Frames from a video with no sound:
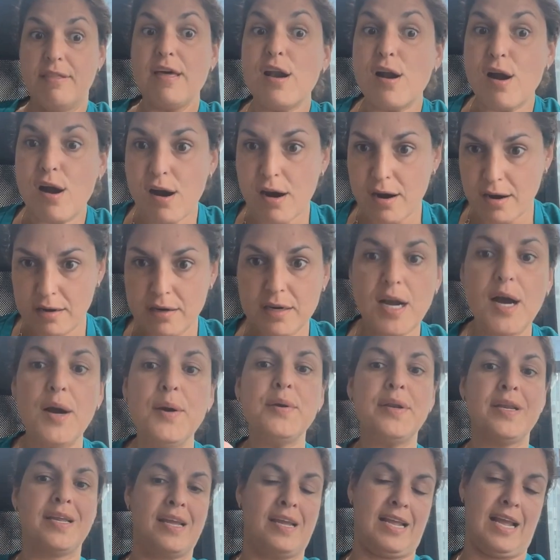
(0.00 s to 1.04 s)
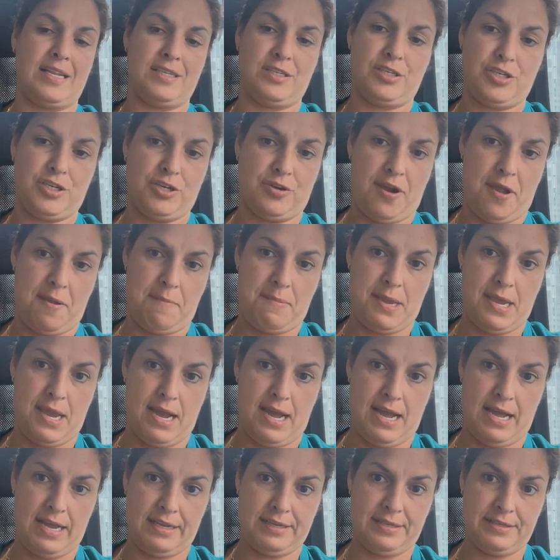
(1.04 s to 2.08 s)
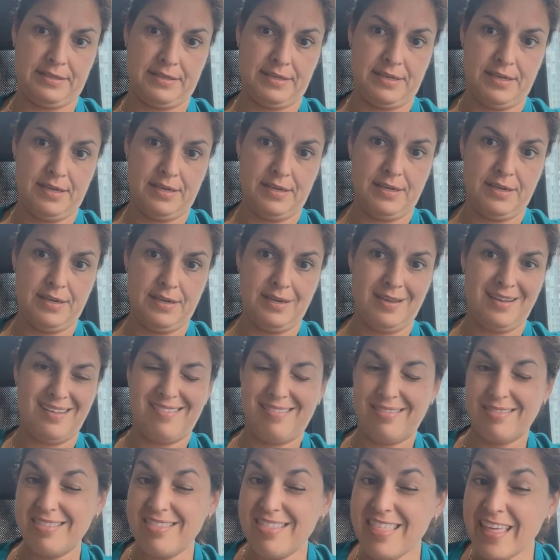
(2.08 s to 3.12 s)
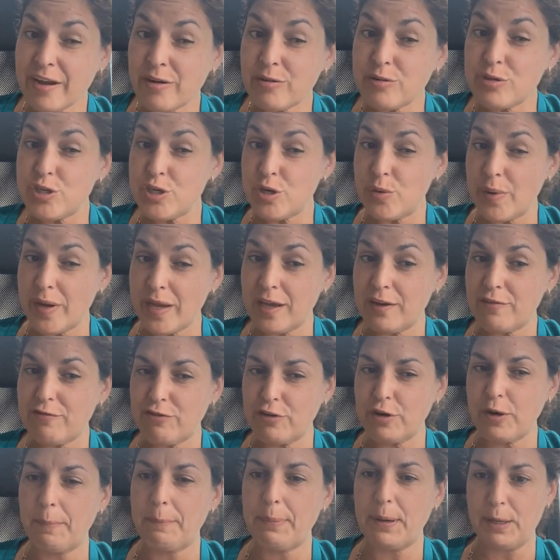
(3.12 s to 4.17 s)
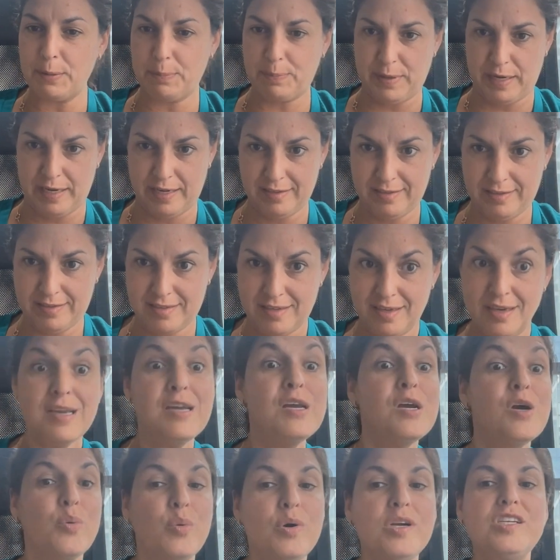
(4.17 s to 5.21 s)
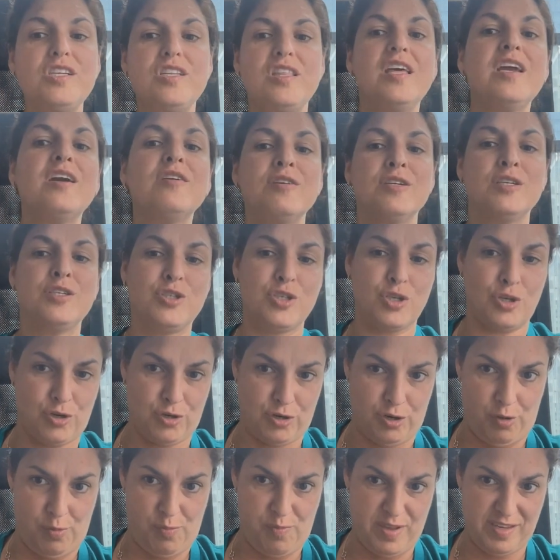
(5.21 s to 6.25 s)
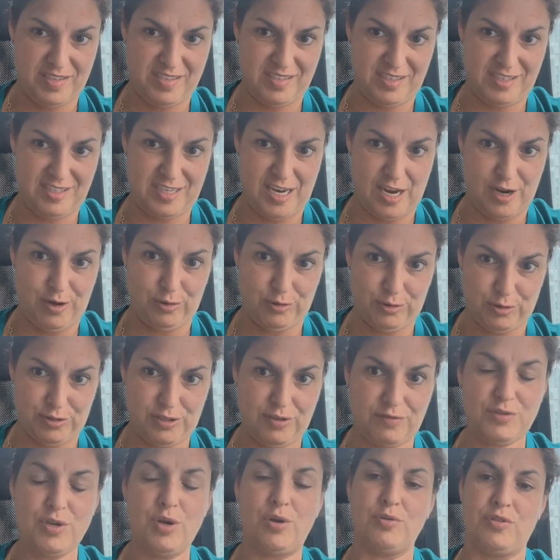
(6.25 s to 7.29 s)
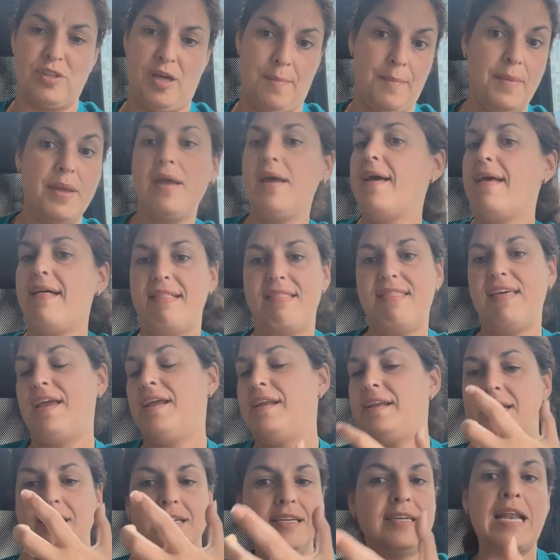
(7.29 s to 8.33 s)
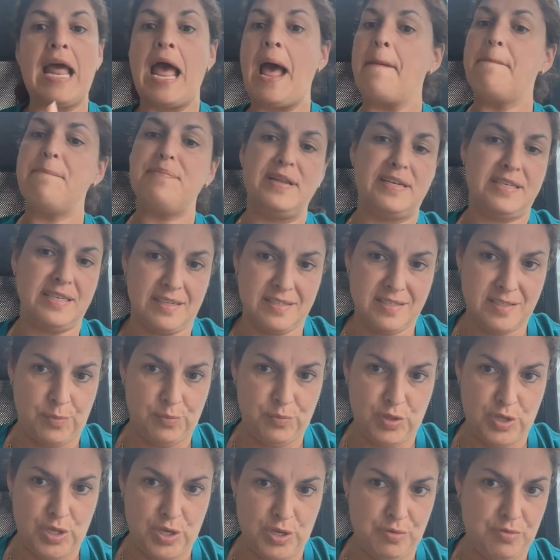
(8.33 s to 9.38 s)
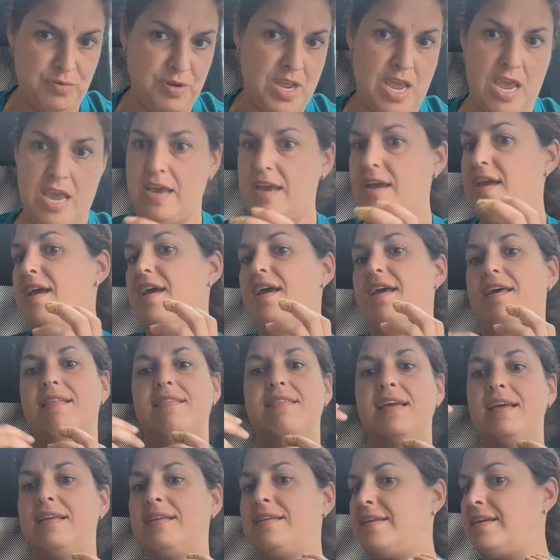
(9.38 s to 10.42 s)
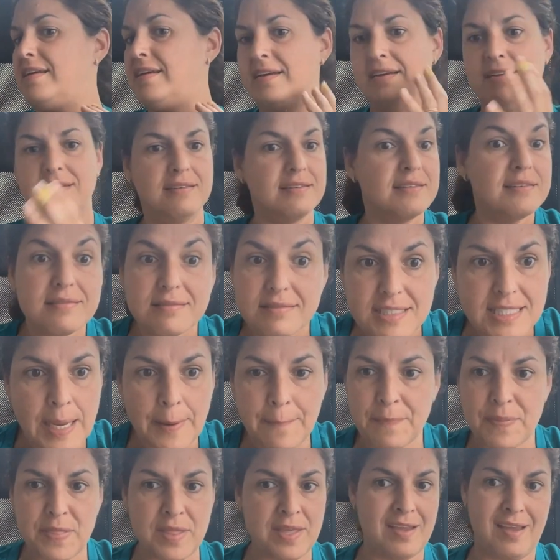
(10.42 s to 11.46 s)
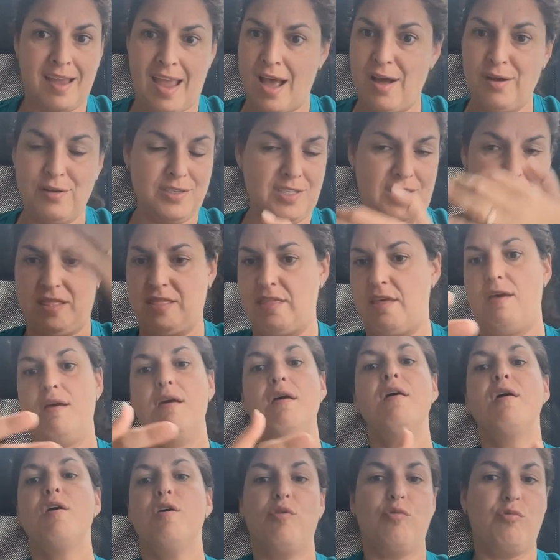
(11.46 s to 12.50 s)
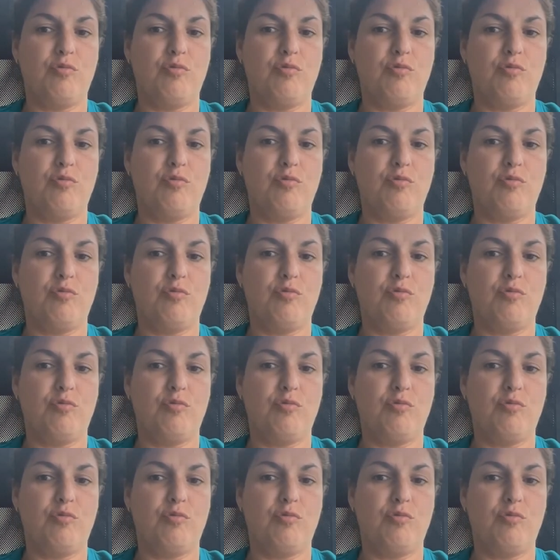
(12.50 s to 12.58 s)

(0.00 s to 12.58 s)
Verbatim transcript: that are coding against your APIs, they're doing it for a purpose, which their internal business stakeholders have told them. They need an app that does something unique. They need something else that the